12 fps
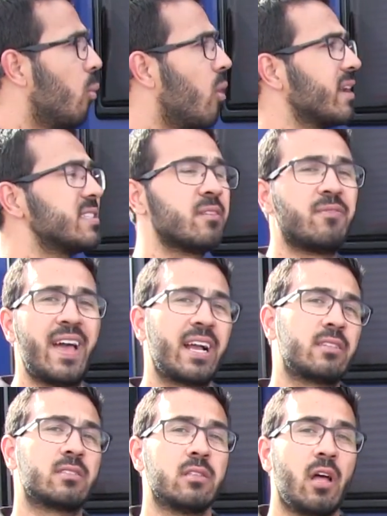One is the
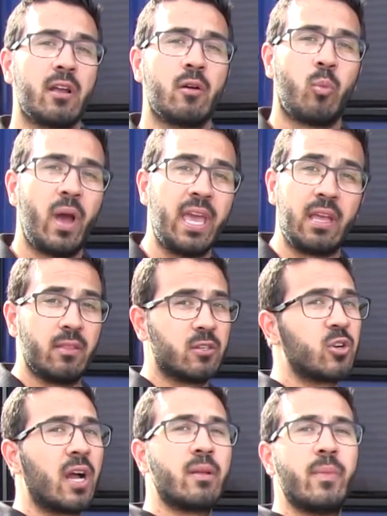fact it's lighter weight. They're
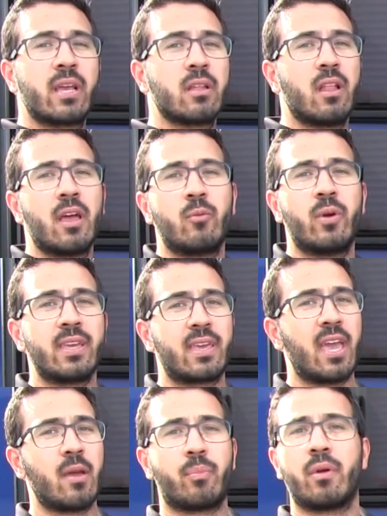trying to make a lightweight
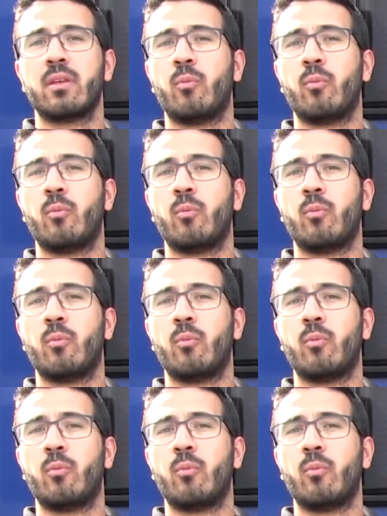camper.